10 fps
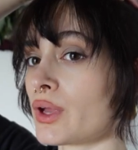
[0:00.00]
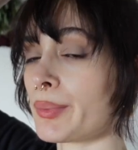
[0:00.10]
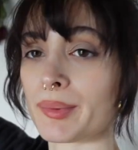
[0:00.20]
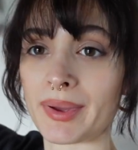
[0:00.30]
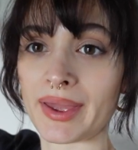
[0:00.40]

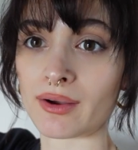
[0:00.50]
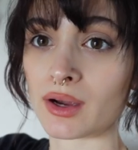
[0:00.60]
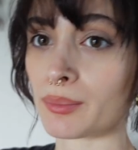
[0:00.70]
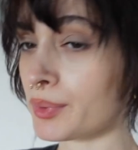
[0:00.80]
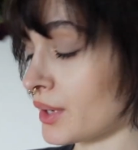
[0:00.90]
Put my hair
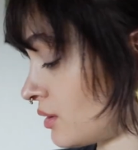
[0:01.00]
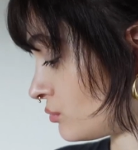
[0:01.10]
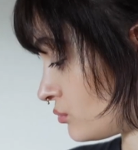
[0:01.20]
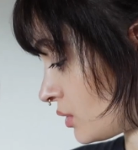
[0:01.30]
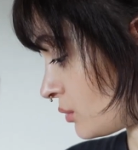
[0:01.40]
up.
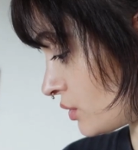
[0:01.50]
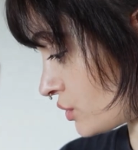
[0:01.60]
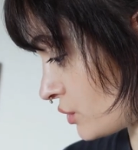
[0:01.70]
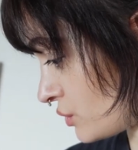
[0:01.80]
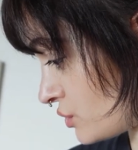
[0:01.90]
Um, I'm gonna
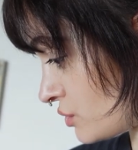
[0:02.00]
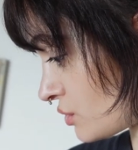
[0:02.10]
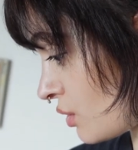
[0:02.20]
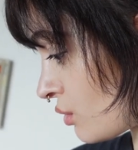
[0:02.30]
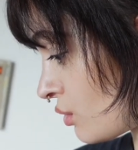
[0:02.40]
show you the
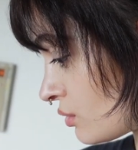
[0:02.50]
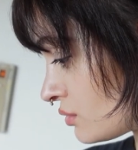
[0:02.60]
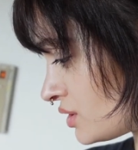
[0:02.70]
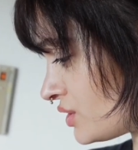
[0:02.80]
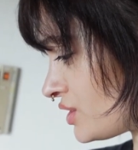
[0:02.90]
juice. Oh,
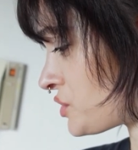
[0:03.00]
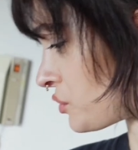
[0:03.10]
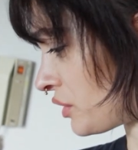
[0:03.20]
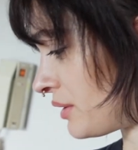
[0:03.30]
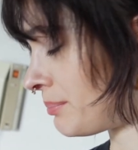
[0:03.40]
you
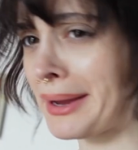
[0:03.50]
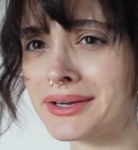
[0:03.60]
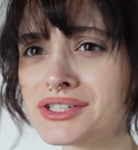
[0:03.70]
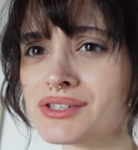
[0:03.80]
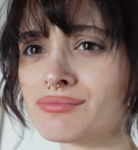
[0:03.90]
destroyed the
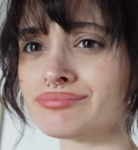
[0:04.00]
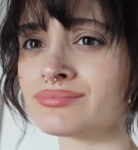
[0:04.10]
packaging.